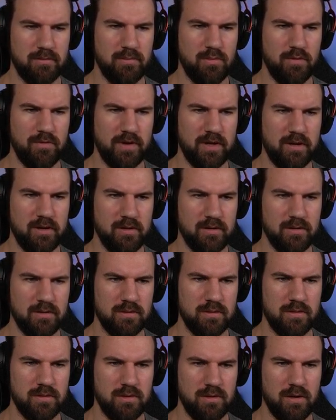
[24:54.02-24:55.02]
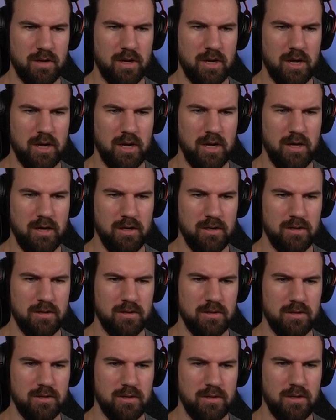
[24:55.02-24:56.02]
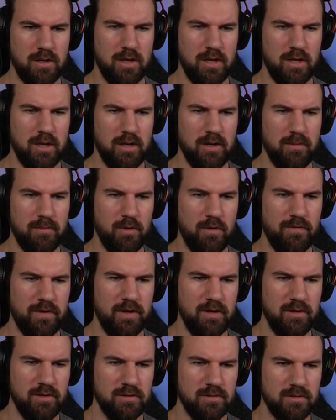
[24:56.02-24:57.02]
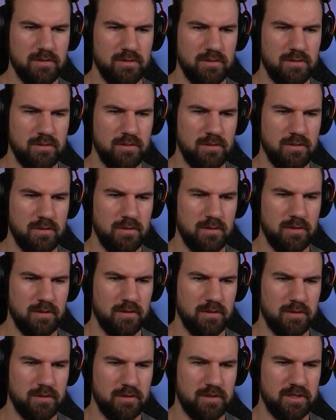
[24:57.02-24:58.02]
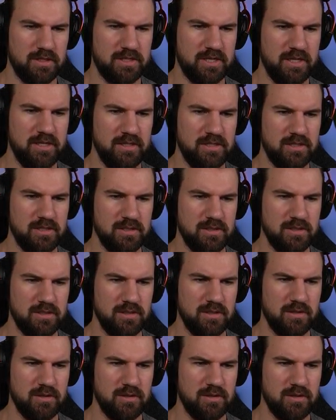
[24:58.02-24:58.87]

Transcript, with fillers: Moving. Oh, ah, oh, moving. Distance.